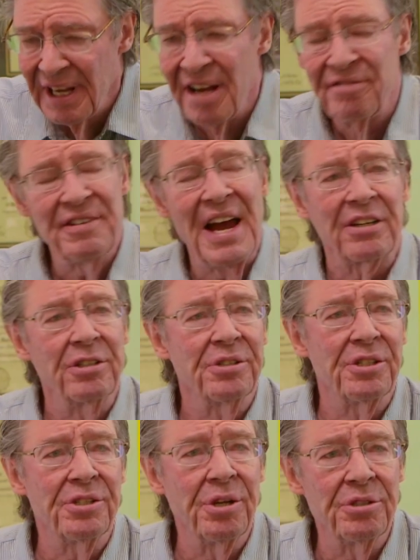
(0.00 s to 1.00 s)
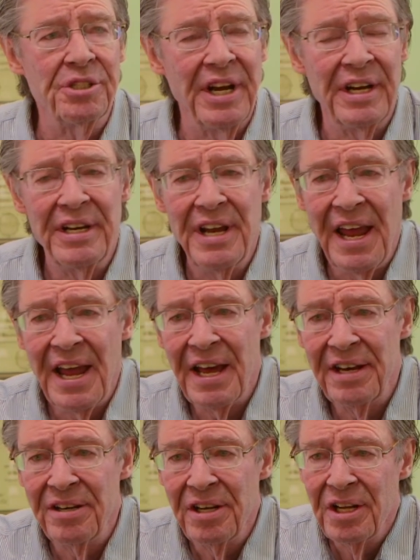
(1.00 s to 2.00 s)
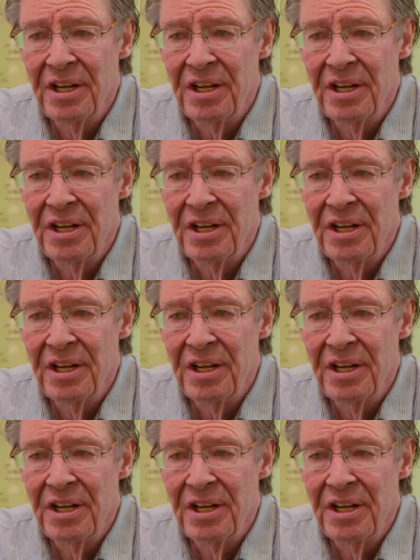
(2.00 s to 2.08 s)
factors associated. And